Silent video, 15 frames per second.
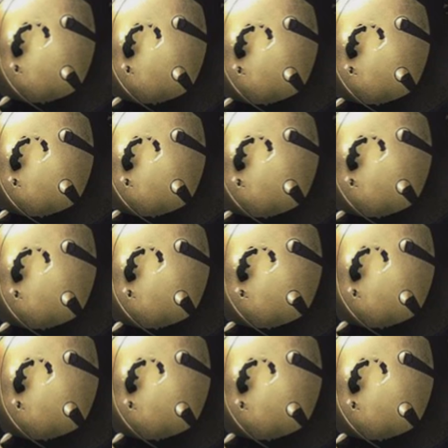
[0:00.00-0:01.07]

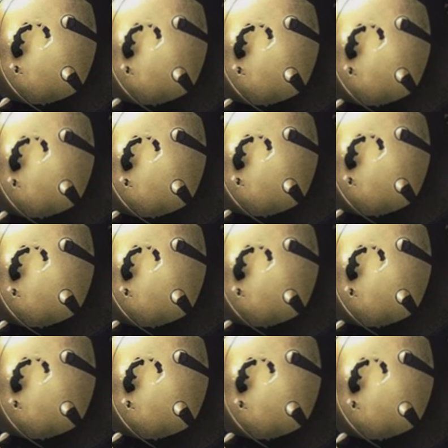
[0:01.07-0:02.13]

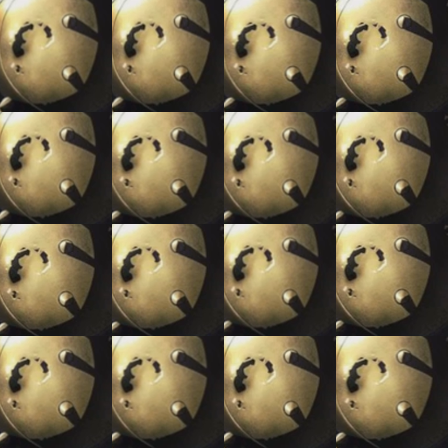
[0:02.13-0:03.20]

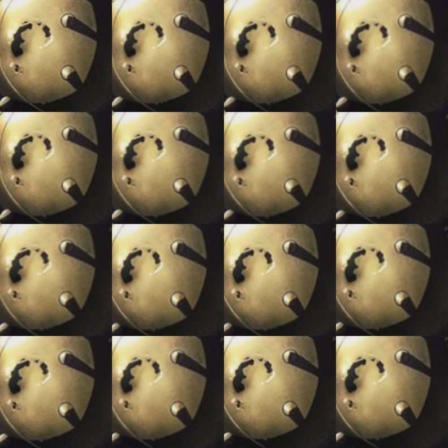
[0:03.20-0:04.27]

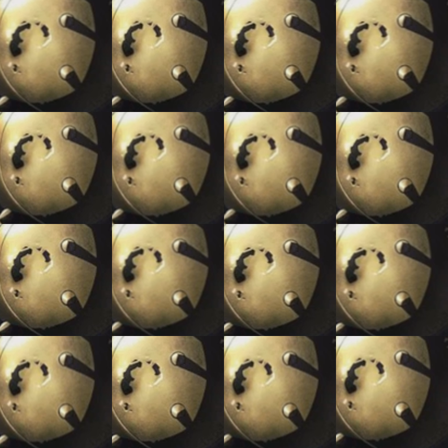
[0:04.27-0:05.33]

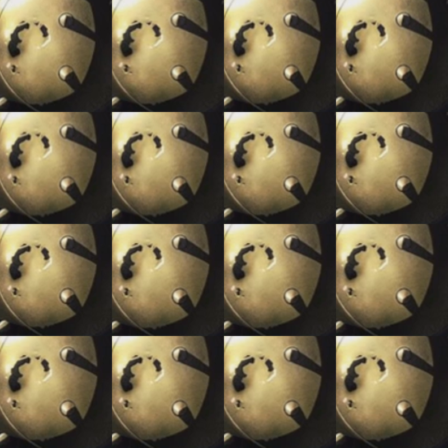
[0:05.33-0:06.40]
(not speaking)